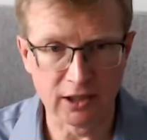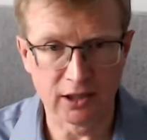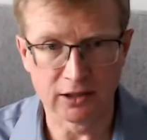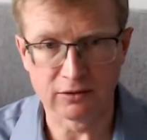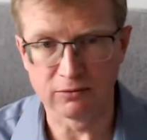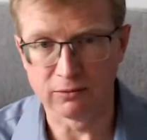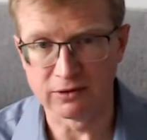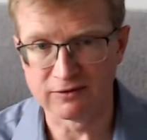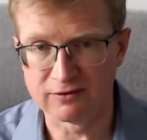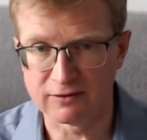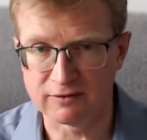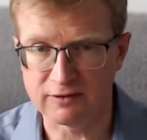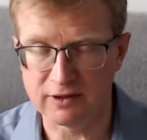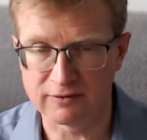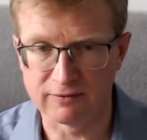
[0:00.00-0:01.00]
towards
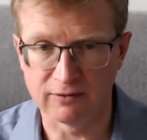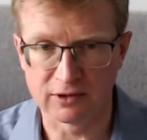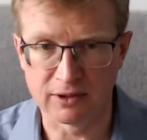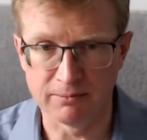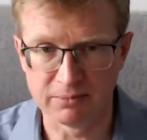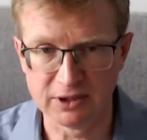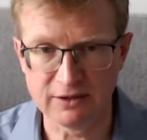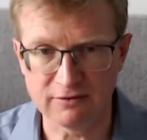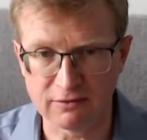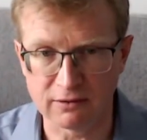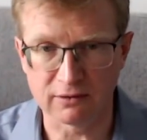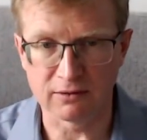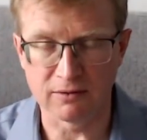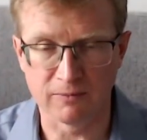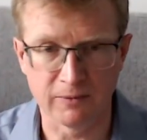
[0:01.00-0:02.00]
successful
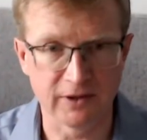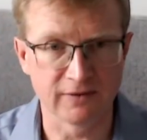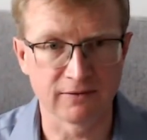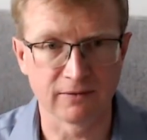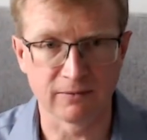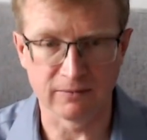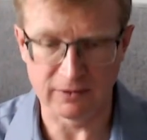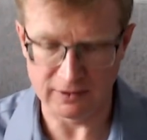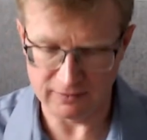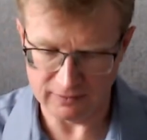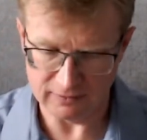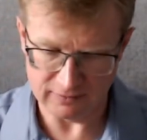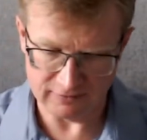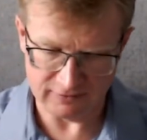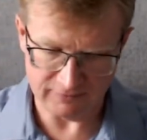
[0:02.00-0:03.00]
completion with
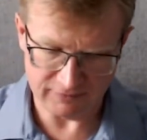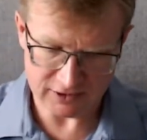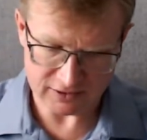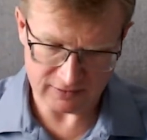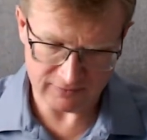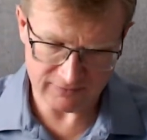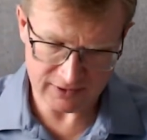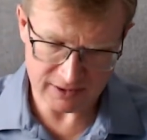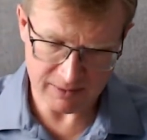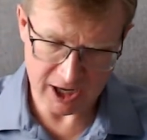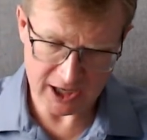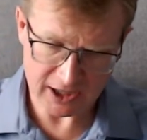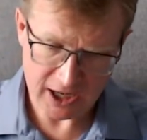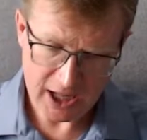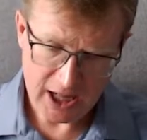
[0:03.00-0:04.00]
sufficient
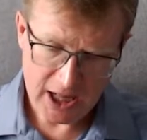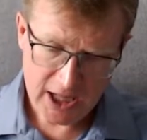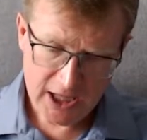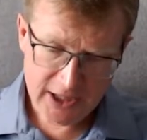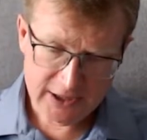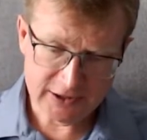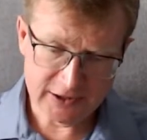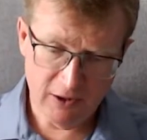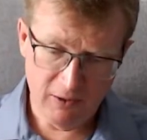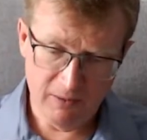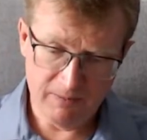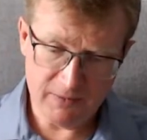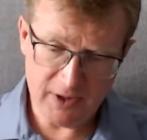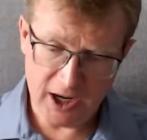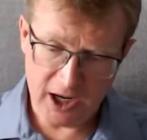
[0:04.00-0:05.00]
feedback.
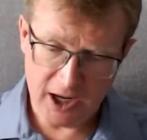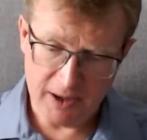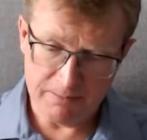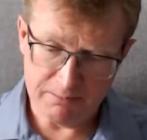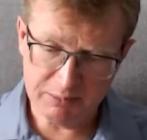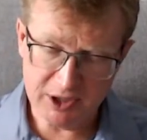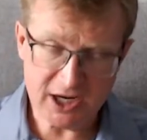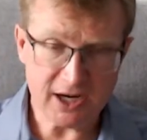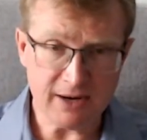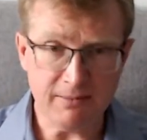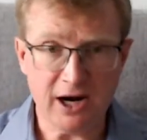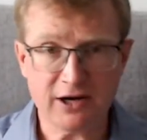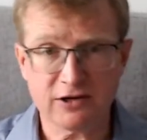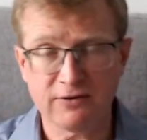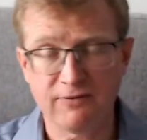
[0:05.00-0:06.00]
So pretty
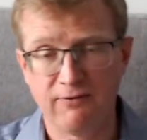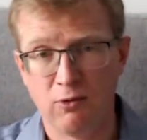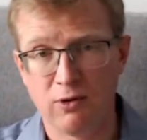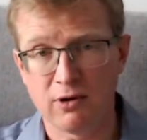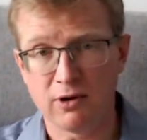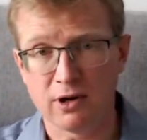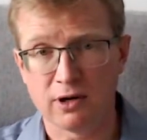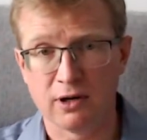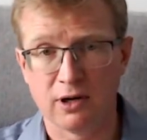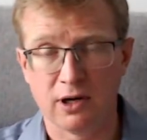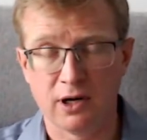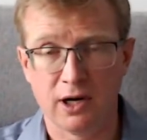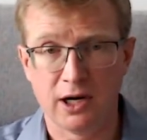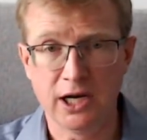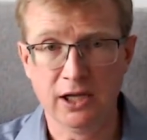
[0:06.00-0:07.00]
much for
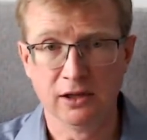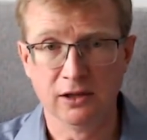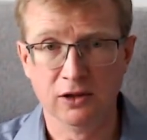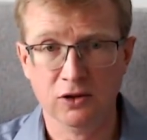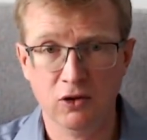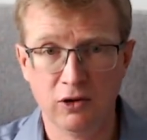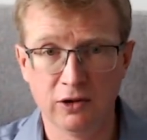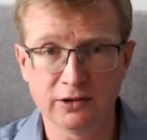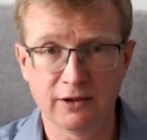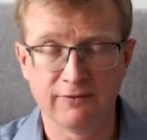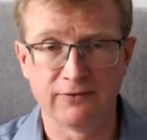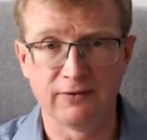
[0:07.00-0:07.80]
a lot of